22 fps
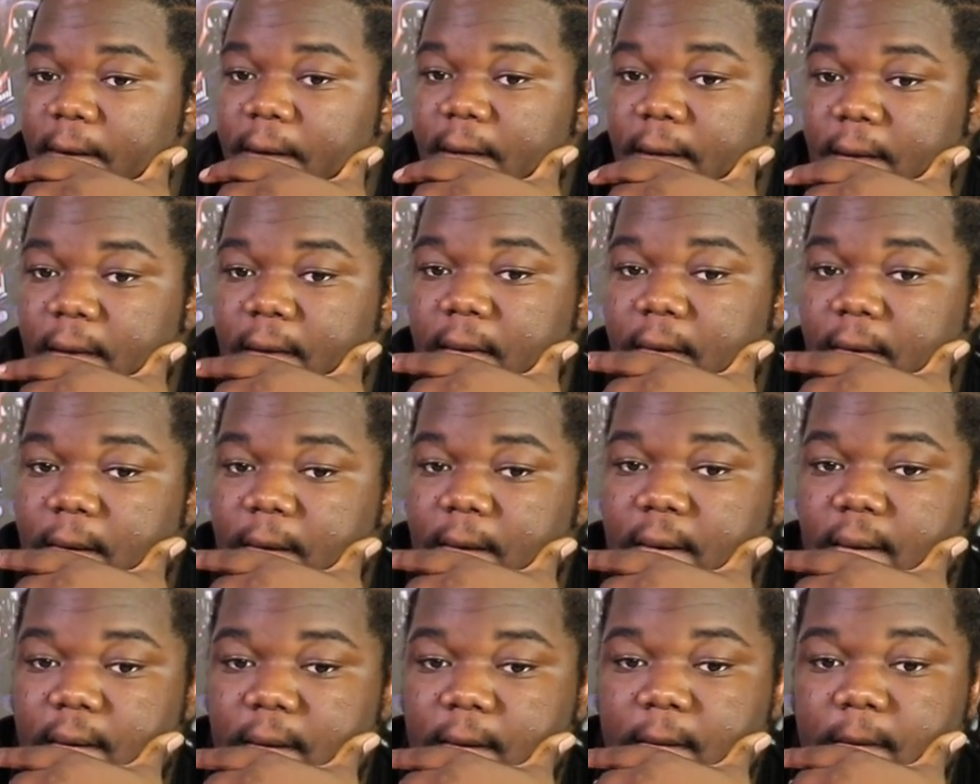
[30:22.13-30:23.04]

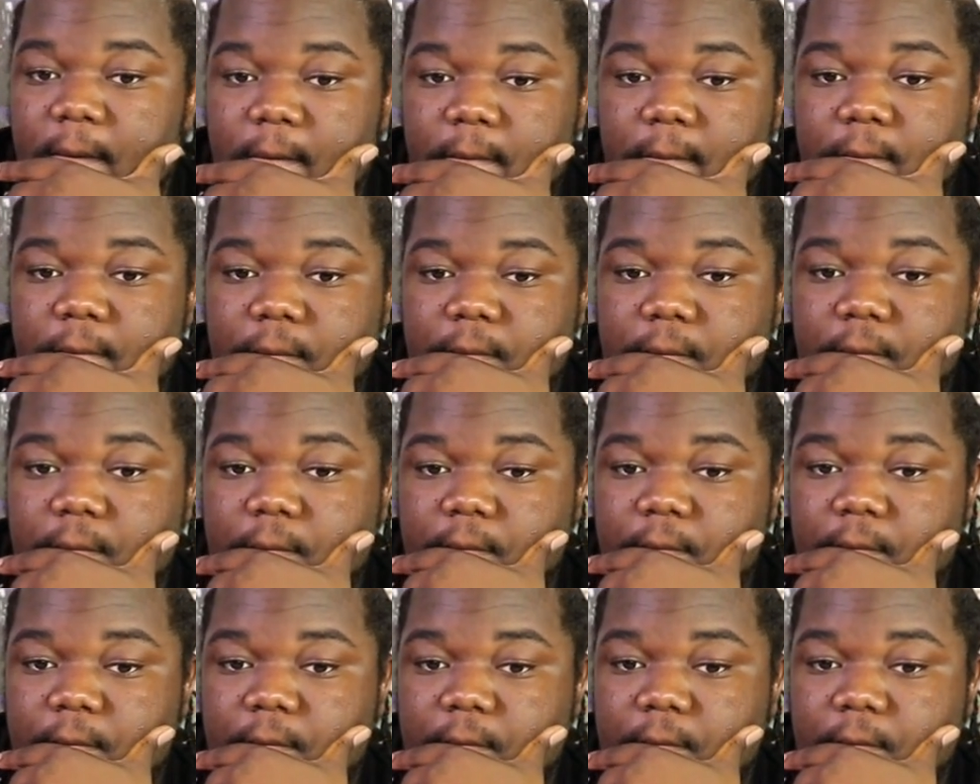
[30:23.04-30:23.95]

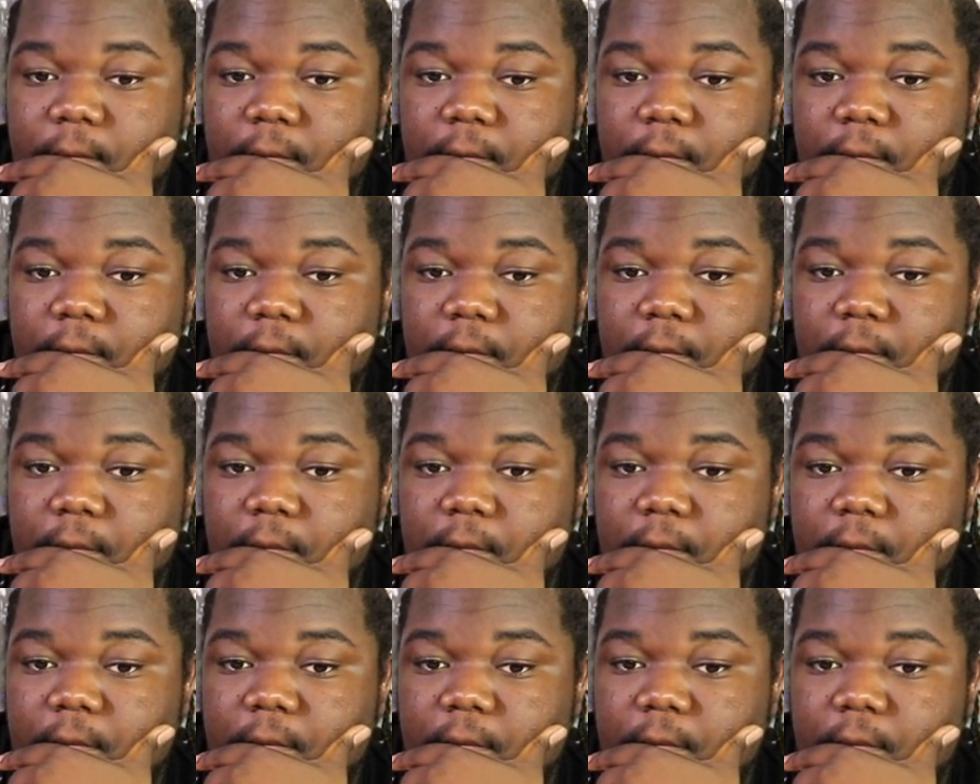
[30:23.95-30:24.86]

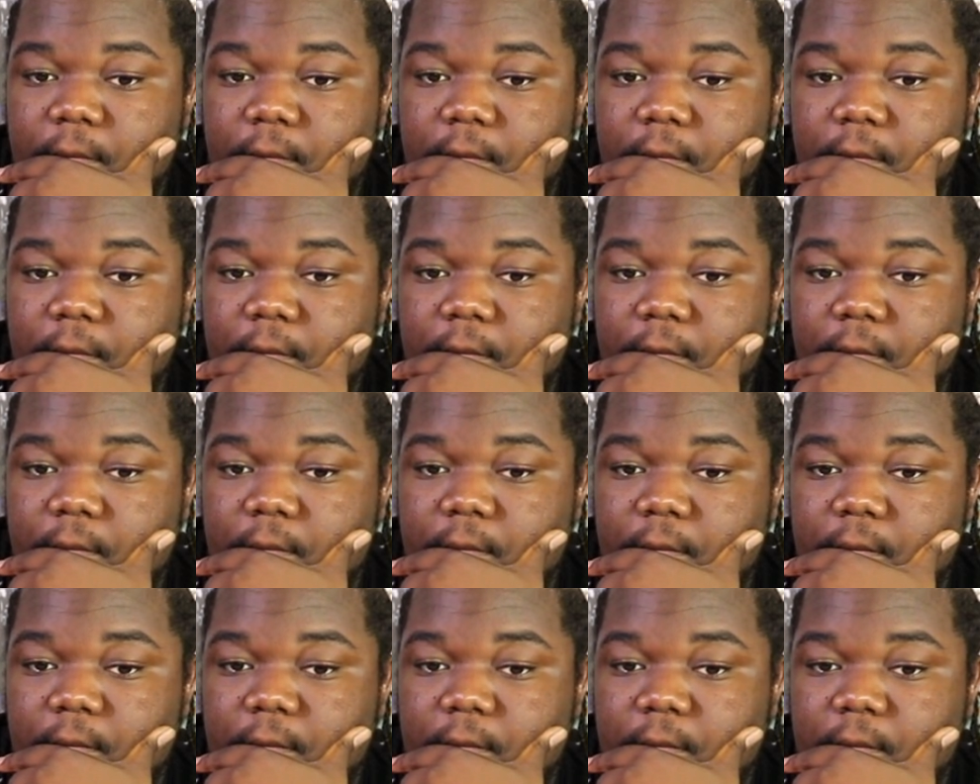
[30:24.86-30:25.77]

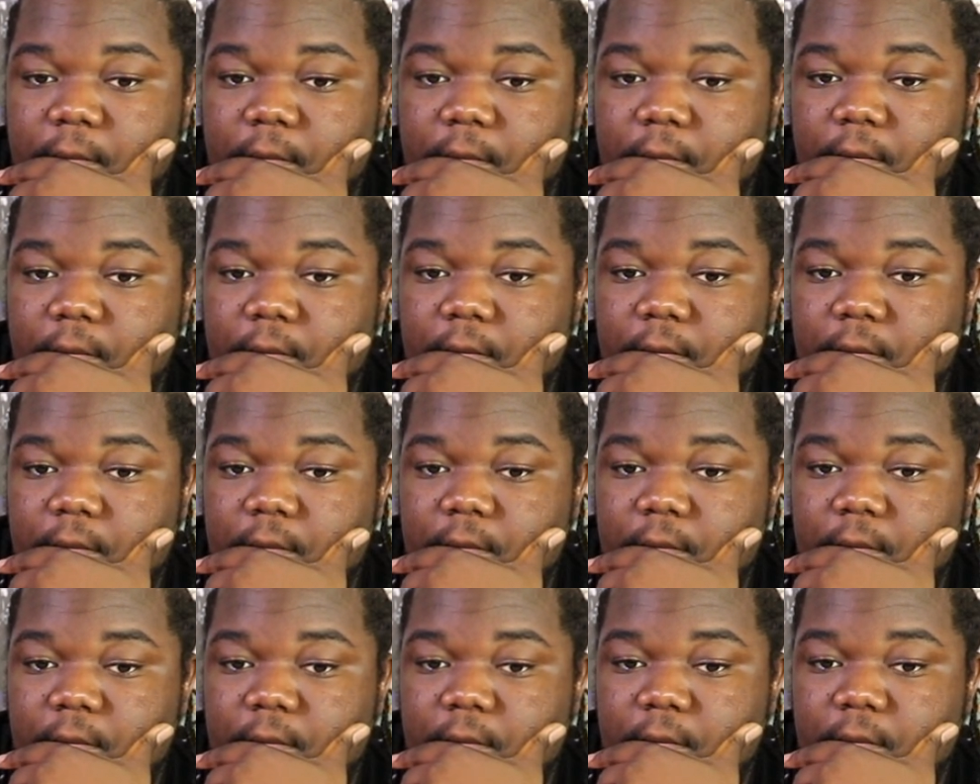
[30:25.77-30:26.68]

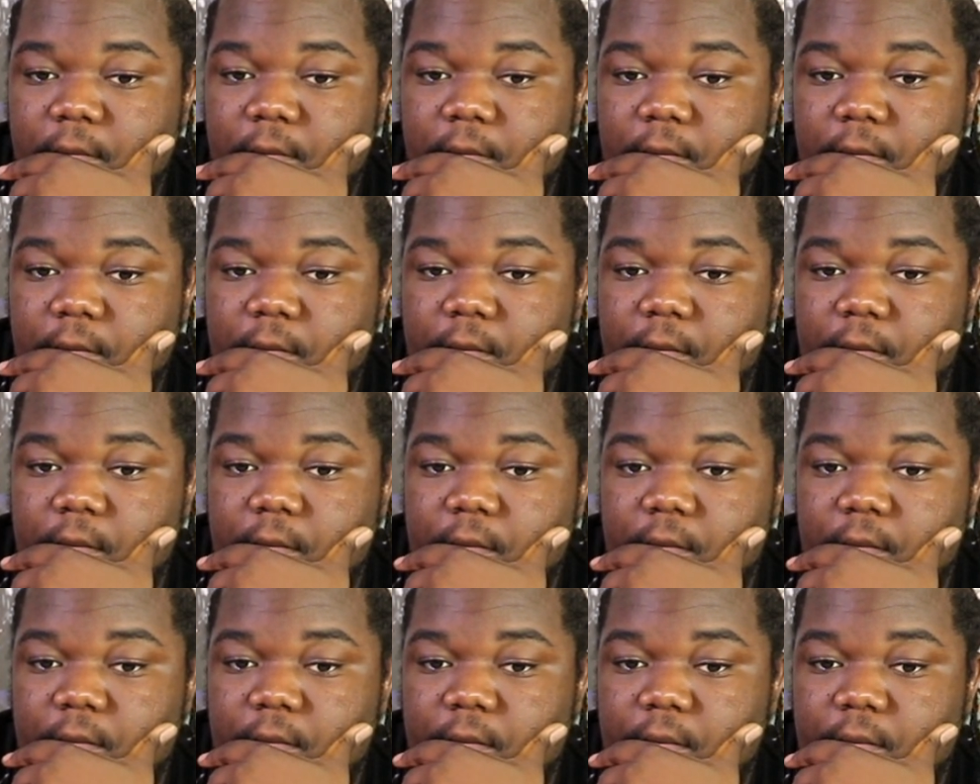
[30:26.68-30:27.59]

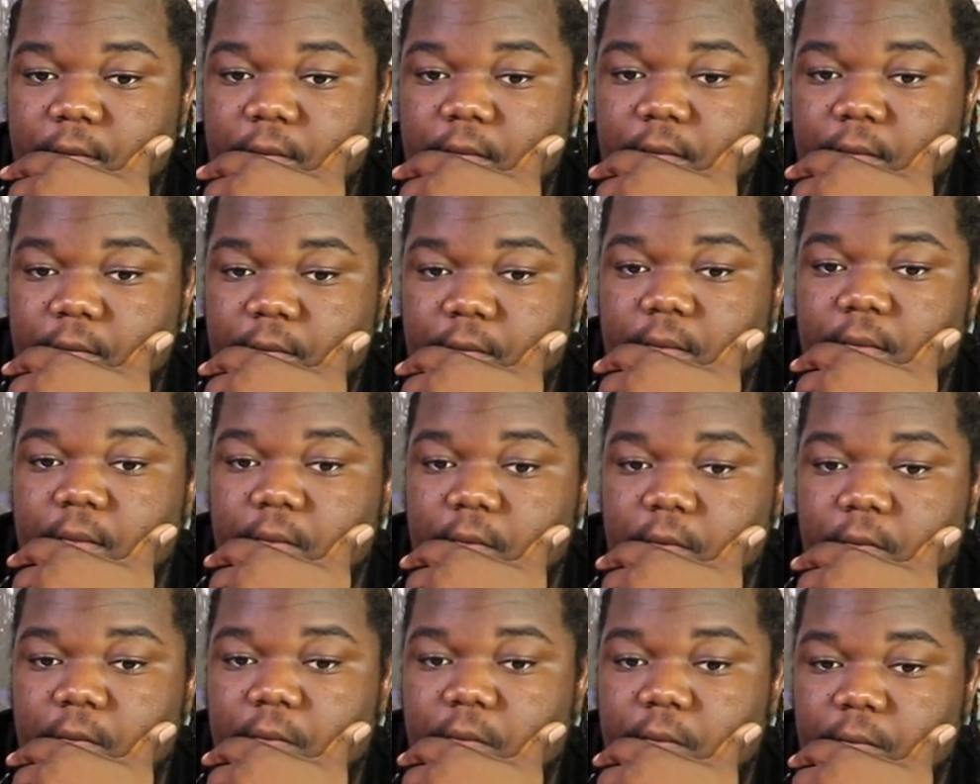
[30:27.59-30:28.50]

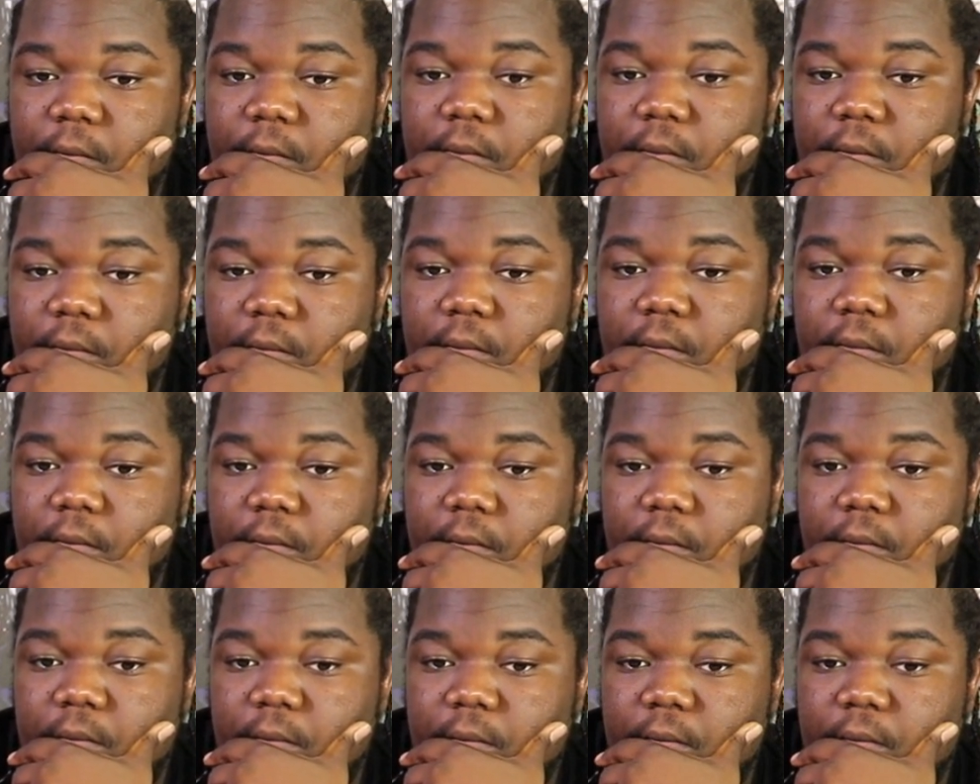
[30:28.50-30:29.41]

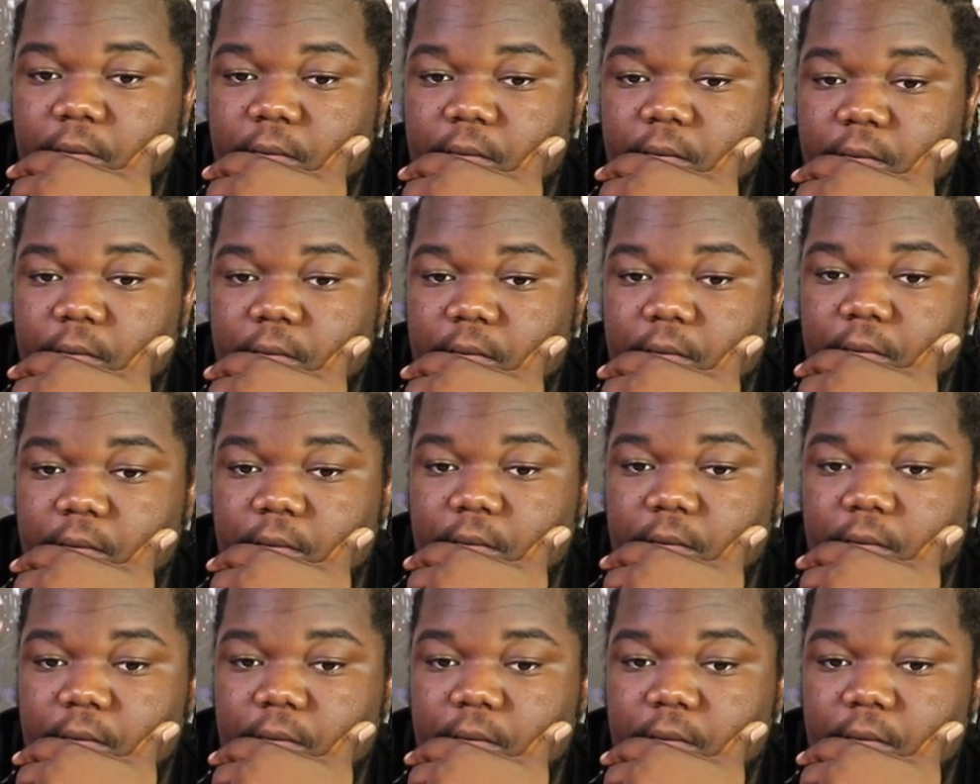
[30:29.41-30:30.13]
(silent)